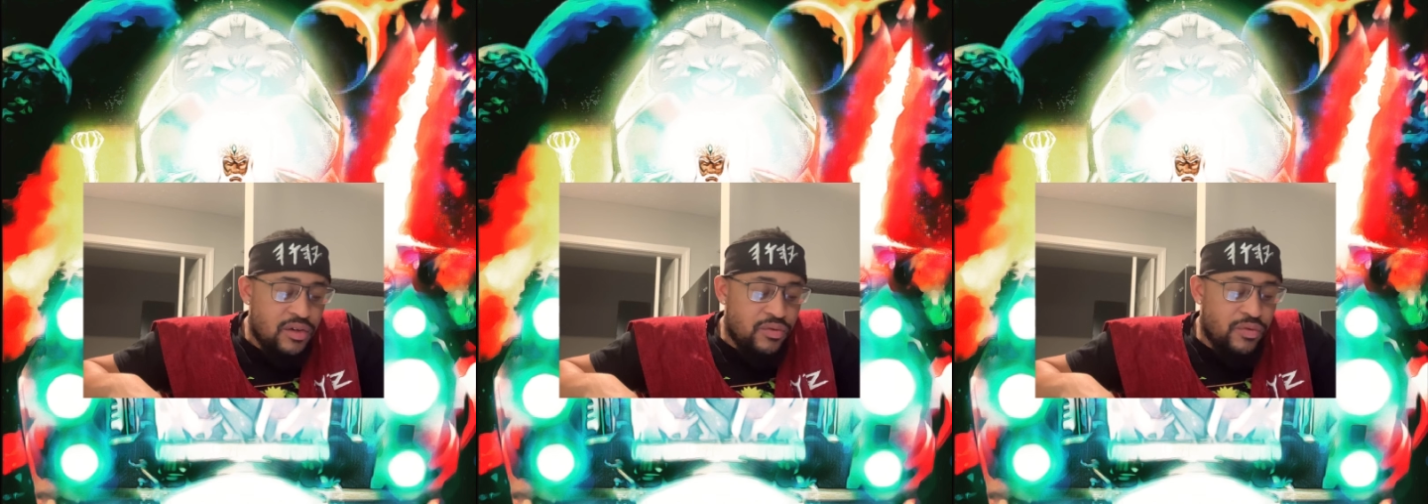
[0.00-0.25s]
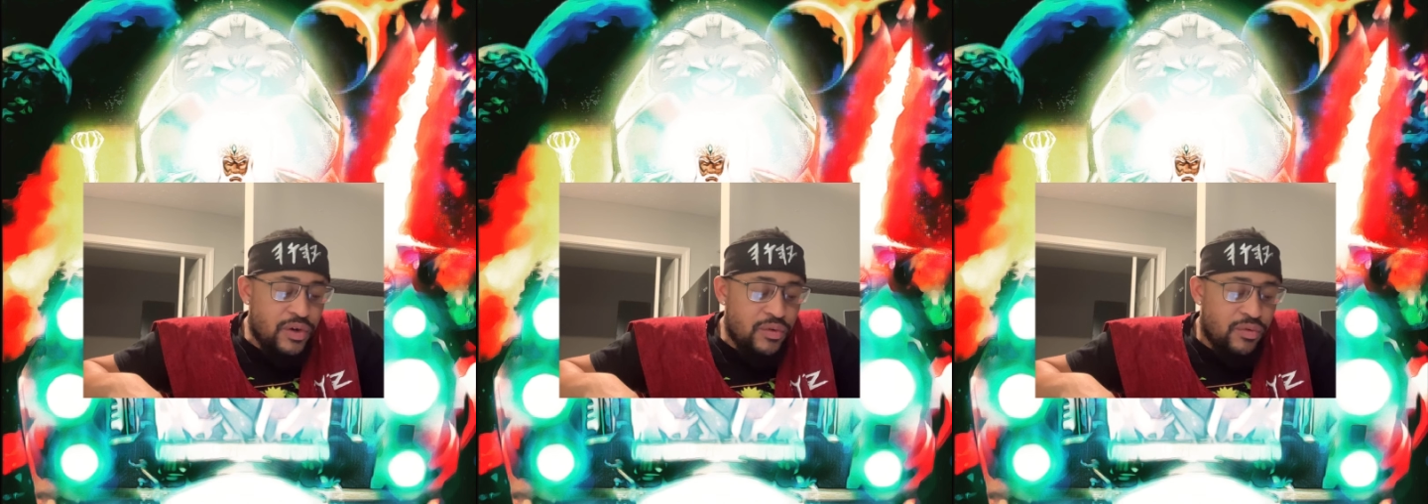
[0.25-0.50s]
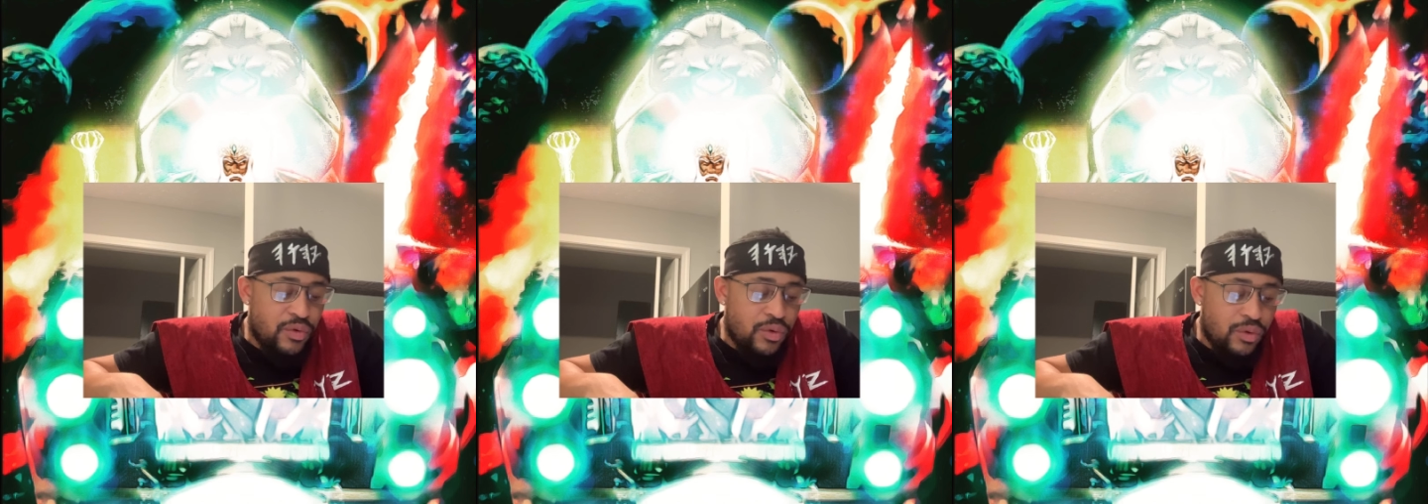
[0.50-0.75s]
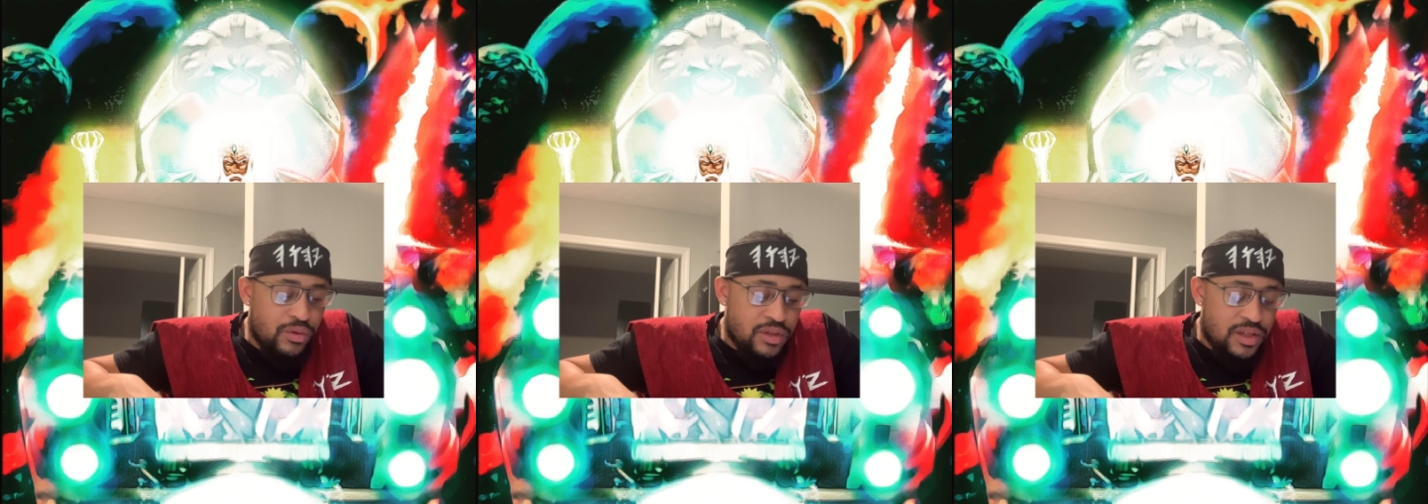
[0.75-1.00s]

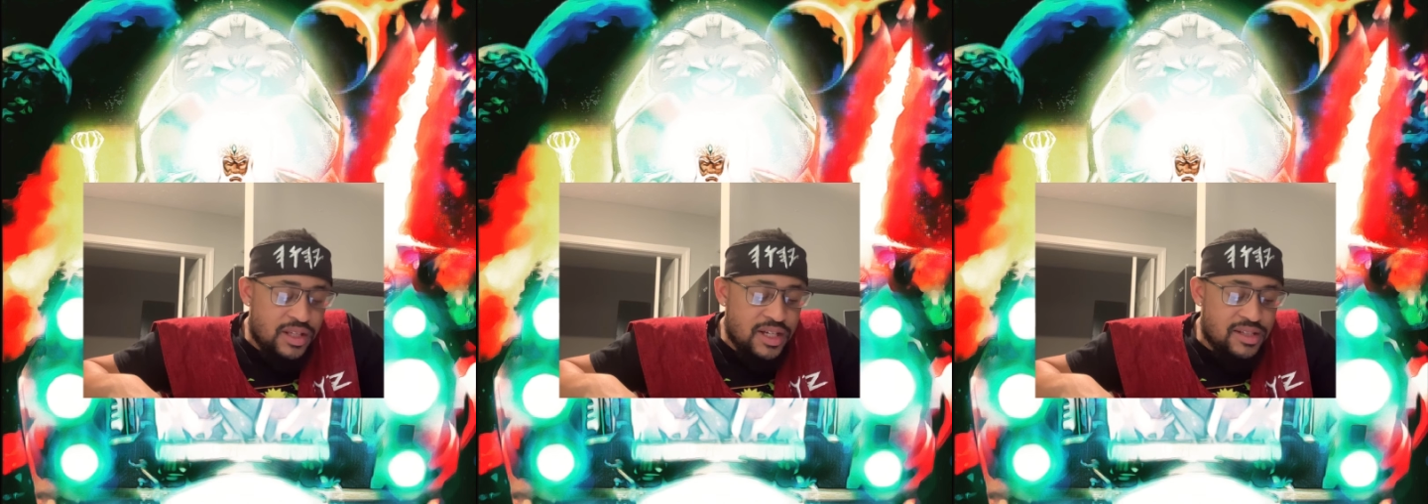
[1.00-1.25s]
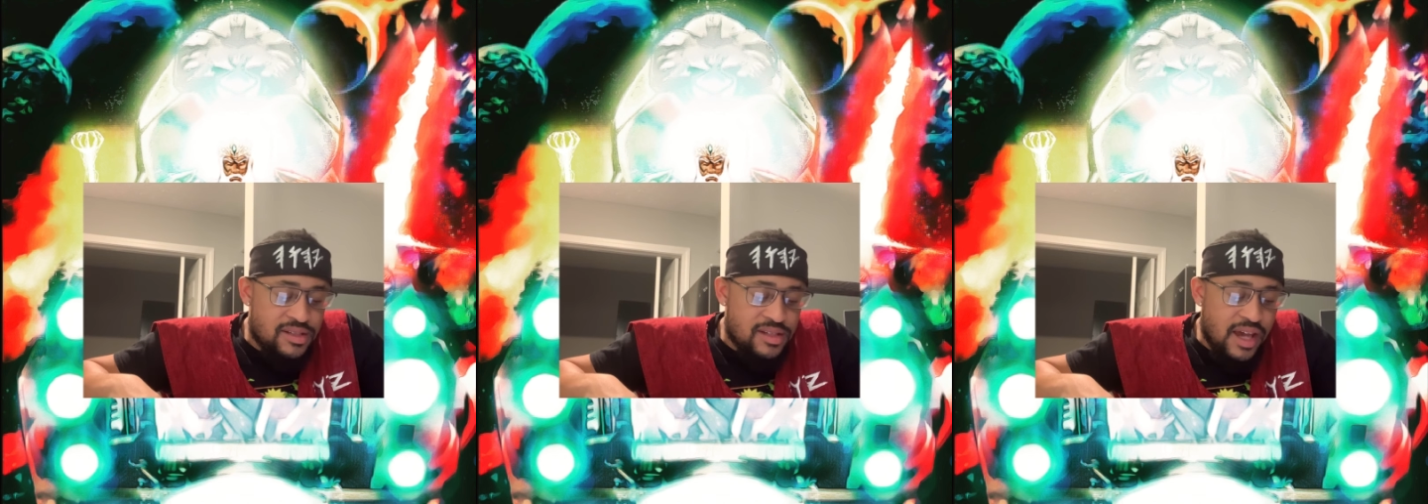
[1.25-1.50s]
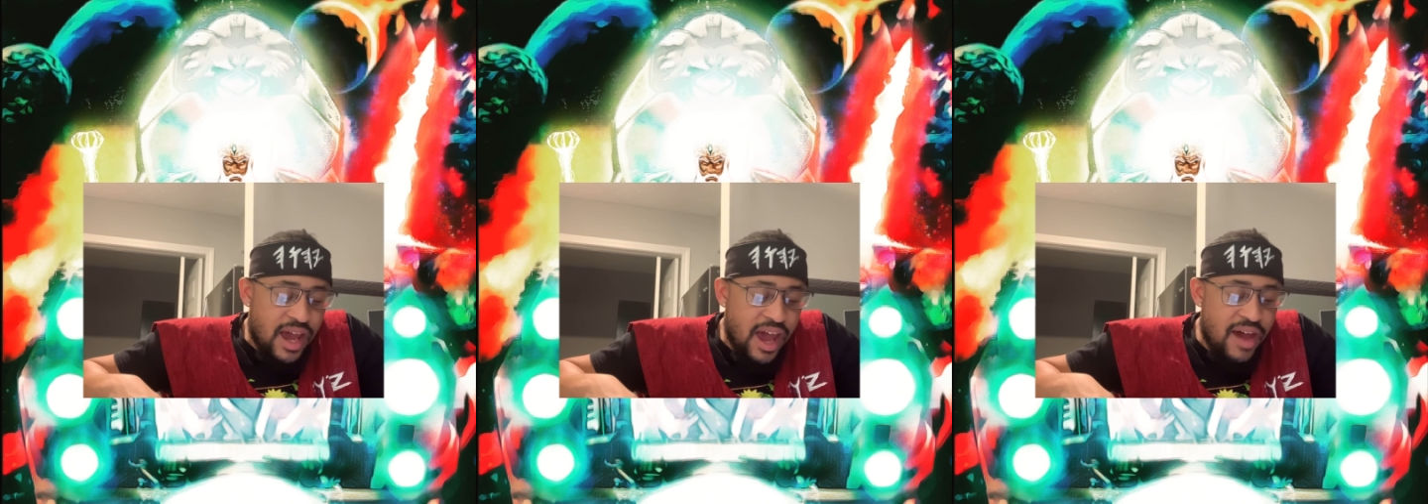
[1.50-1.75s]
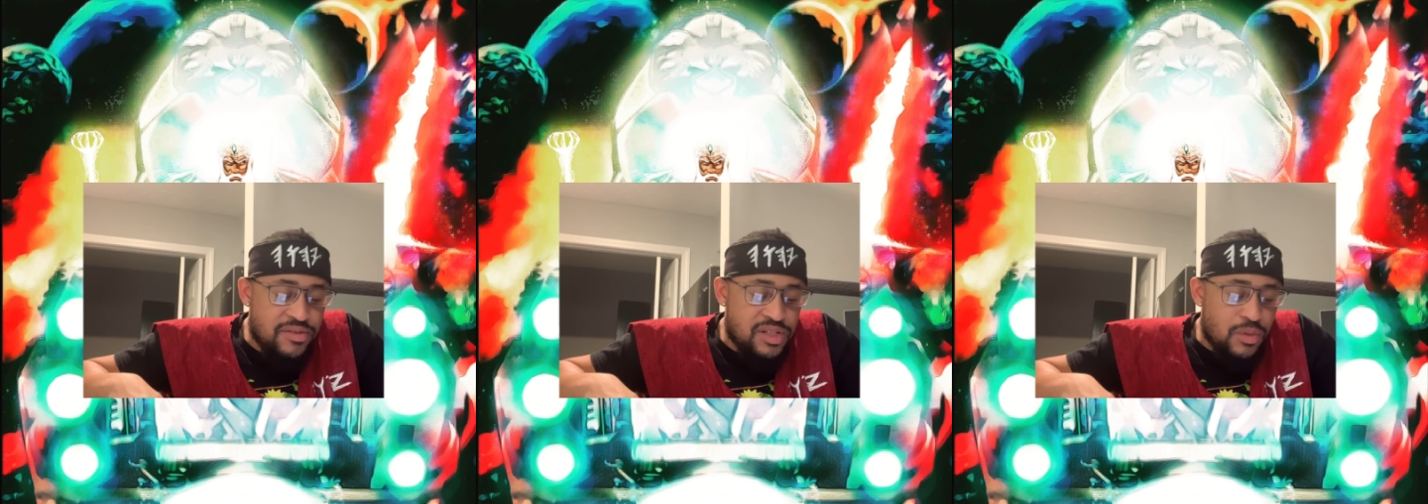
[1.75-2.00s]
Fearfulness
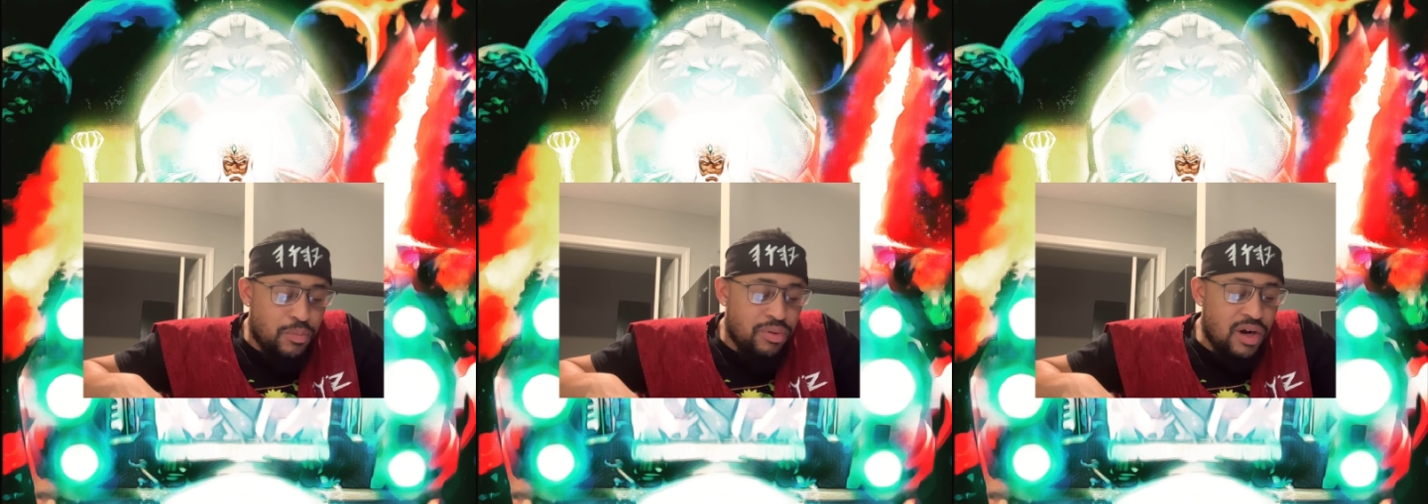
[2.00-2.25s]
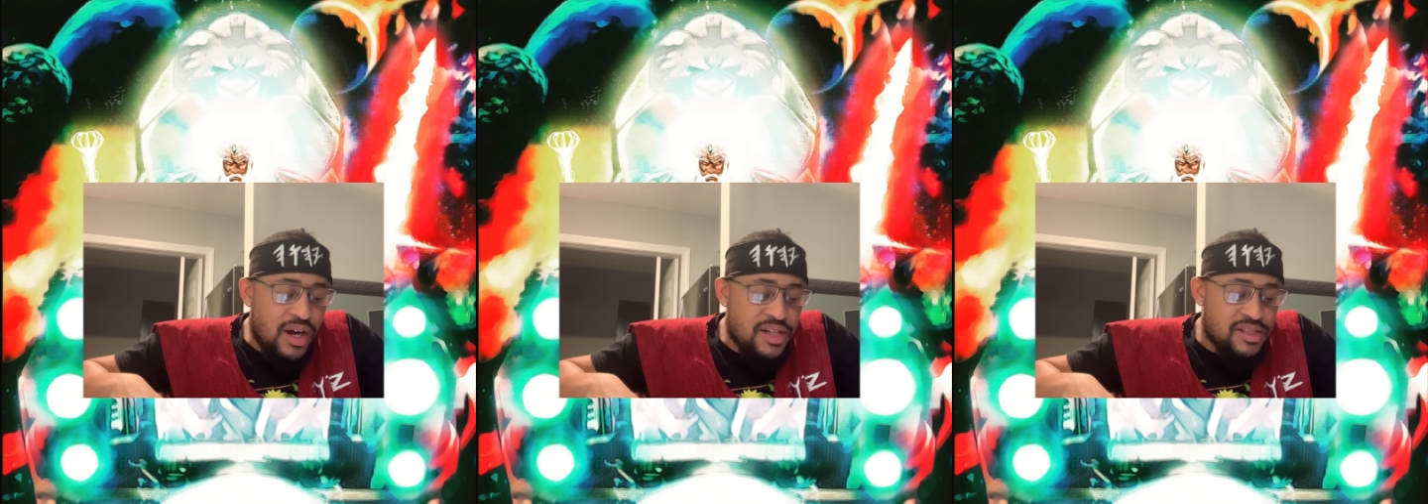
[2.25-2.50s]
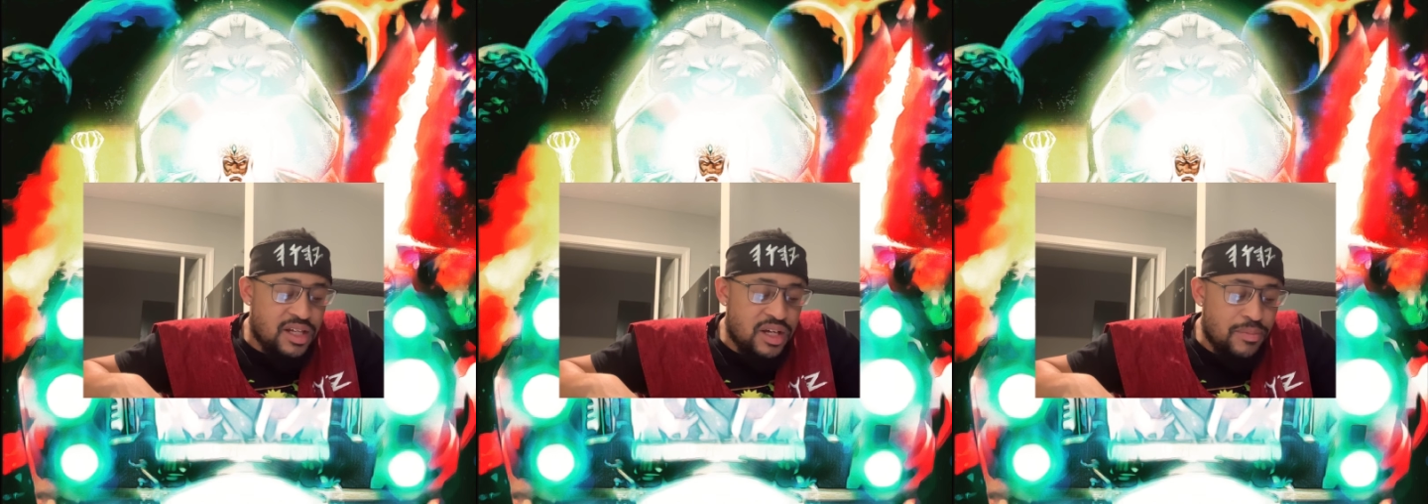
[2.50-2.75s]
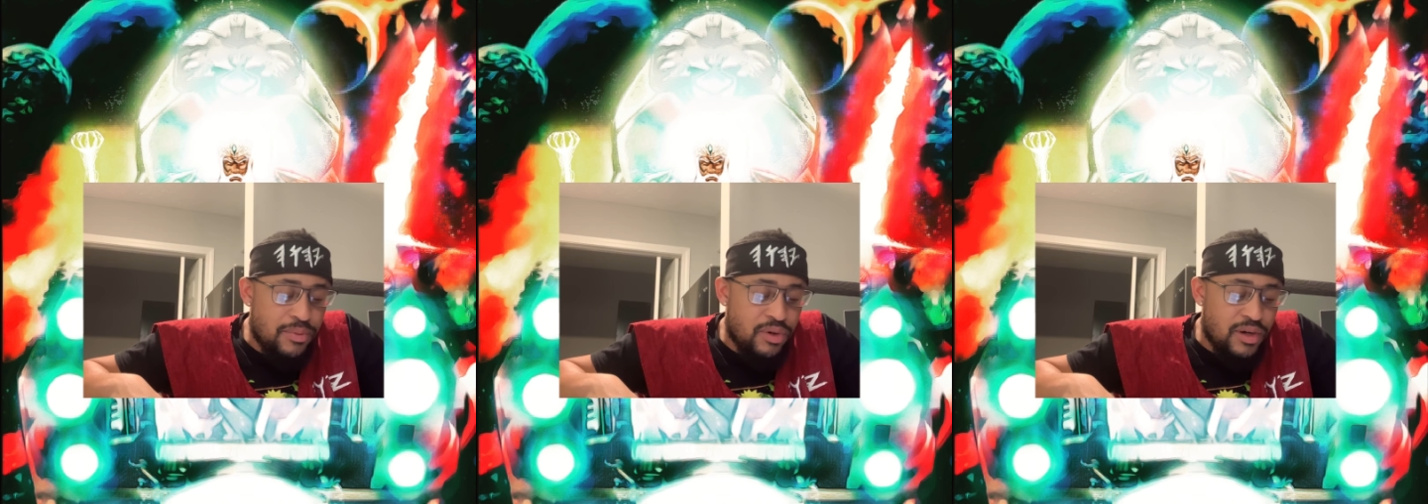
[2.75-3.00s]
hath surprised the
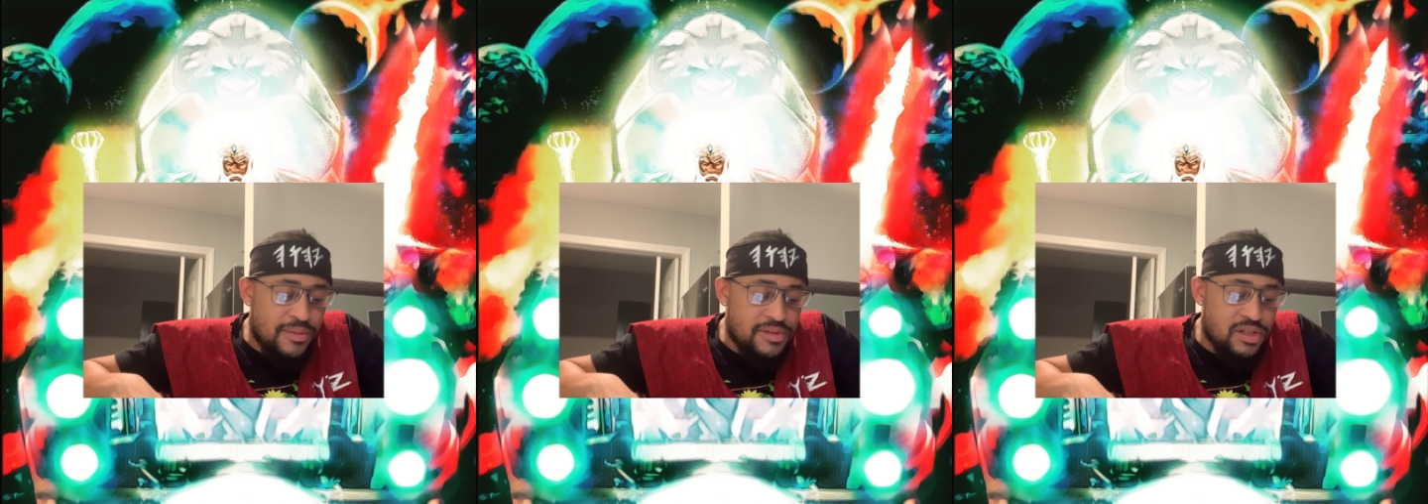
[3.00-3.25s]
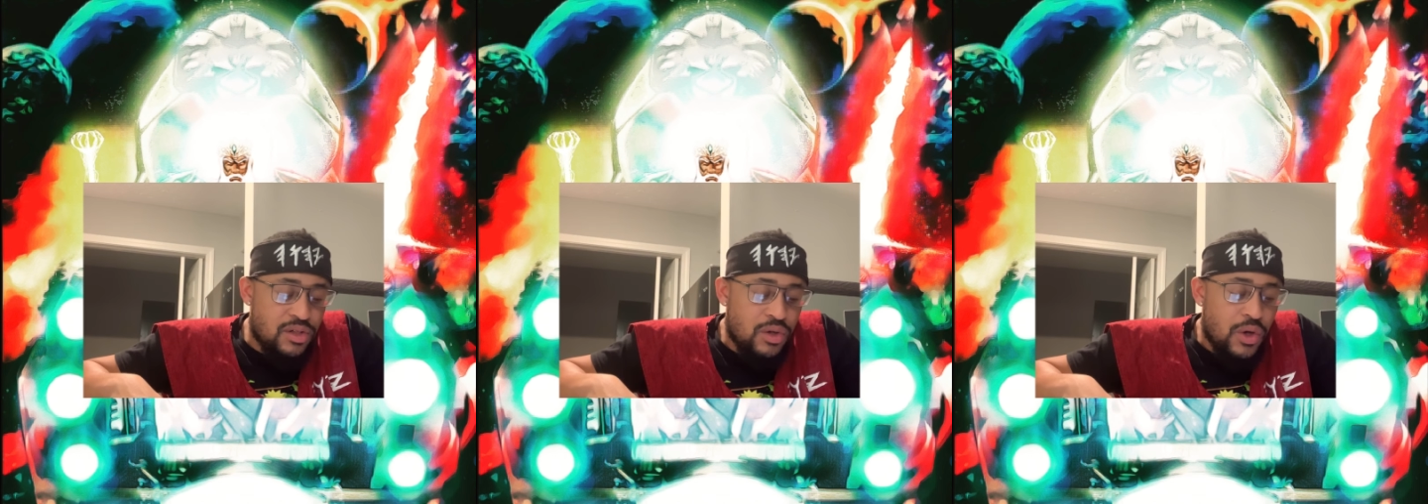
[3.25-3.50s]
hypocrites.